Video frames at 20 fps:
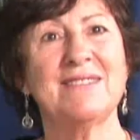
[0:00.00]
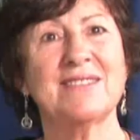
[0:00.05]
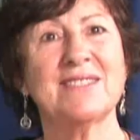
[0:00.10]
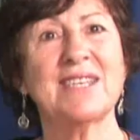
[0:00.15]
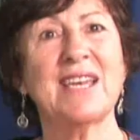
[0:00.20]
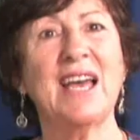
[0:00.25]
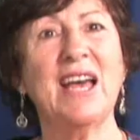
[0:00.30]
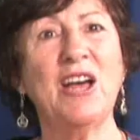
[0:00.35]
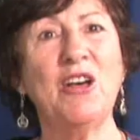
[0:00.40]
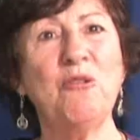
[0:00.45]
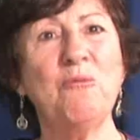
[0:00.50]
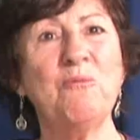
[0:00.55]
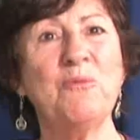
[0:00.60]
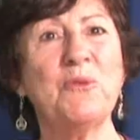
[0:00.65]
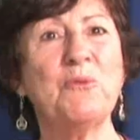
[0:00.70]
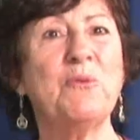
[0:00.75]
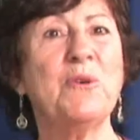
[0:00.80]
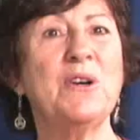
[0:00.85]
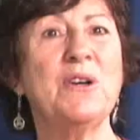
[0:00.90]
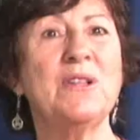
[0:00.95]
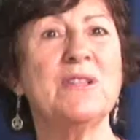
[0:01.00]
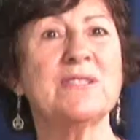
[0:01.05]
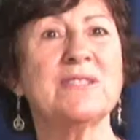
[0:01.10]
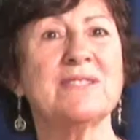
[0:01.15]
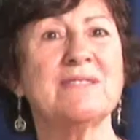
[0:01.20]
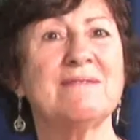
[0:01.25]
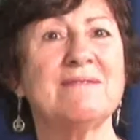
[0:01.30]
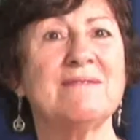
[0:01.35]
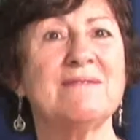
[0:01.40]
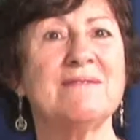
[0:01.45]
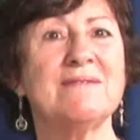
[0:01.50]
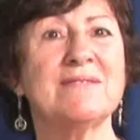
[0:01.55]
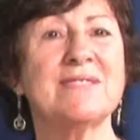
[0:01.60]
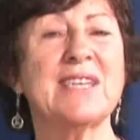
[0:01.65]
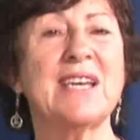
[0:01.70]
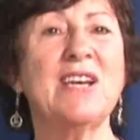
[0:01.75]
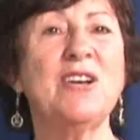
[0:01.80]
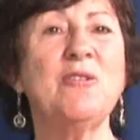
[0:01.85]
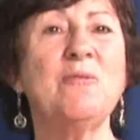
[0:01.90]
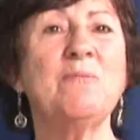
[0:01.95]
To help the world,
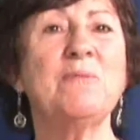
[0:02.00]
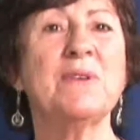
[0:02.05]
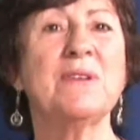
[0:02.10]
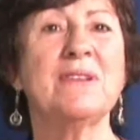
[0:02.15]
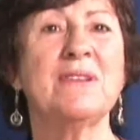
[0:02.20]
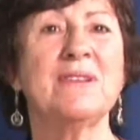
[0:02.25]
to help